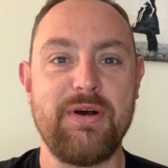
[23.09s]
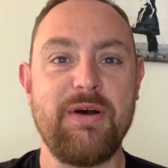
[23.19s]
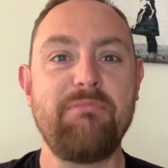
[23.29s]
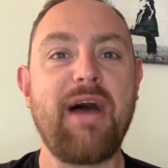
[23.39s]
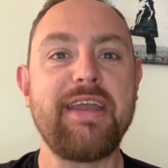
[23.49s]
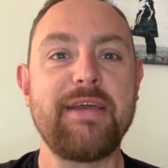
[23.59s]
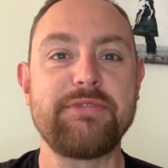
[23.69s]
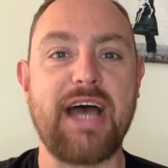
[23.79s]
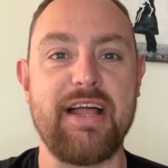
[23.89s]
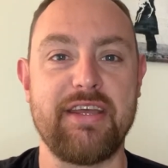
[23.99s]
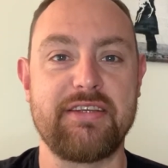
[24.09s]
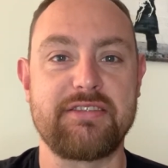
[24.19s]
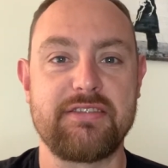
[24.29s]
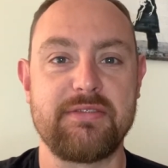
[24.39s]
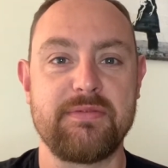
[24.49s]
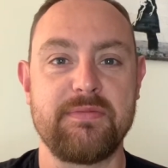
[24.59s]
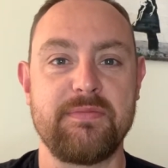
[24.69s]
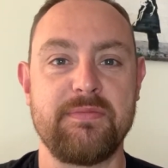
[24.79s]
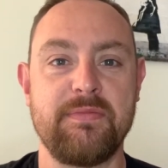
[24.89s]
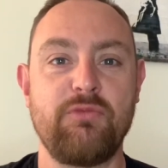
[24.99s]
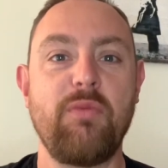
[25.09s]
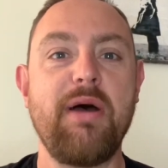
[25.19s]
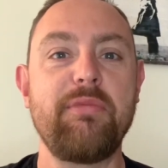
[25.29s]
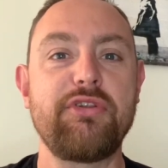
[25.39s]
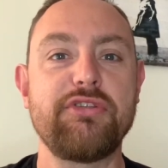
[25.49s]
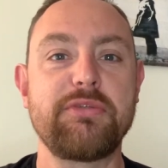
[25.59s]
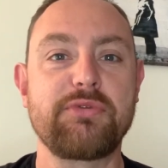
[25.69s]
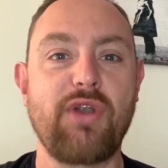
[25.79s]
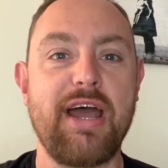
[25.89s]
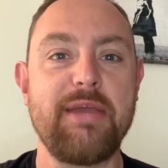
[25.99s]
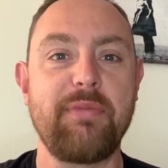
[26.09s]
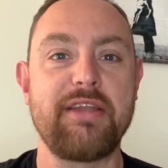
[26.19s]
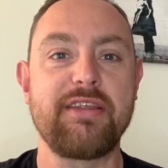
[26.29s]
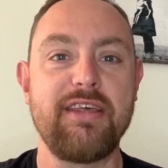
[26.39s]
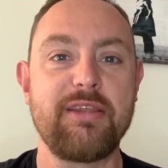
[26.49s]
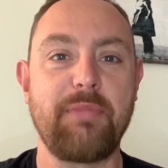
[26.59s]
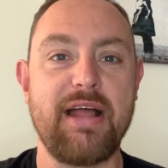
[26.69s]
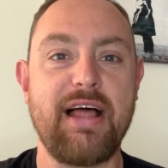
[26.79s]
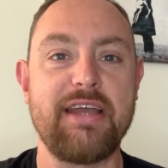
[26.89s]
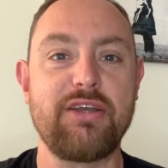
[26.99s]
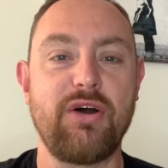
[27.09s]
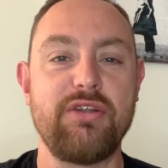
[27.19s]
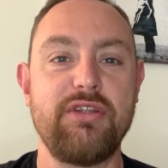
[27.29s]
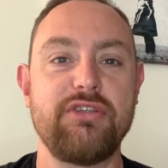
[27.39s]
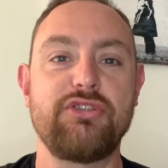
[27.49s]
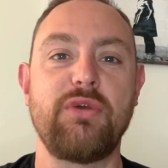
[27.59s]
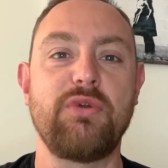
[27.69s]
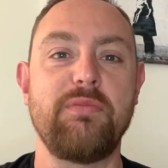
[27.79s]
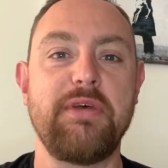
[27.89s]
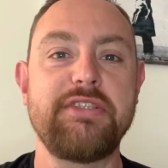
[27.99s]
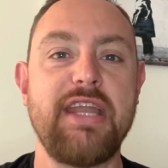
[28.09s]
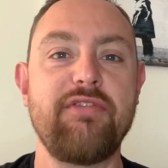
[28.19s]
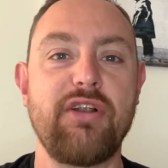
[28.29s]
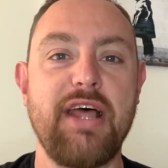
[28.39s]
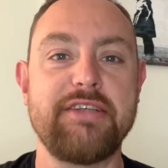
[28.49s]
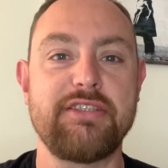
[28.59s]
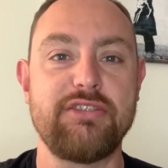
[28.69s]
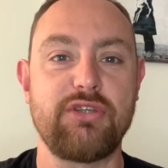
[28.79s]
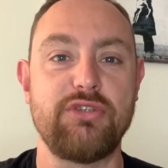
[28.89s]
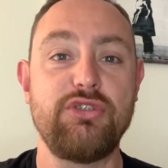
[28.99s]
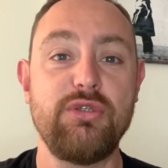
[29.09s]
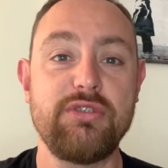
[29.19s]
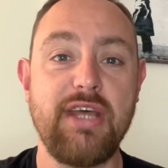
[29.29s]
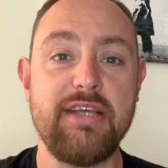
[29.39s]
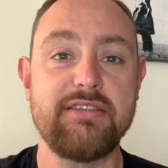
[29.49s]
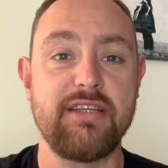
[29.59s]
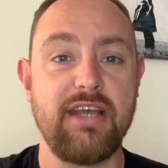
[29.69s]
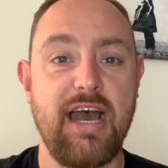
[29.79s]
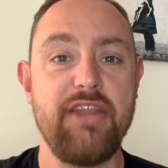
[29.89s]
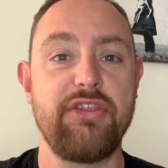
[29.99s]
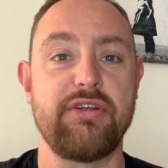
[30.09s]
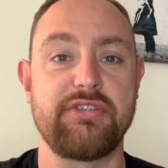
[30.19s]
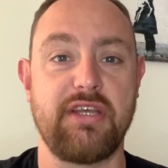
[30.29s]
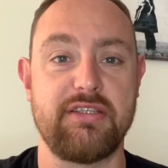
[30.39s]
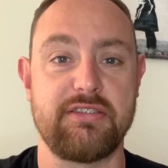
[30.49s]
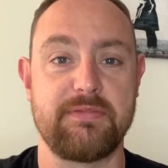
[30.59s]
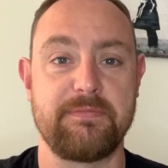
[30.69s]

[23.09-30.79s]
My name's Alex. Remember to subscribe and click the bell icon so you don't miss any of our lessons on Tuesdays and Thursdays.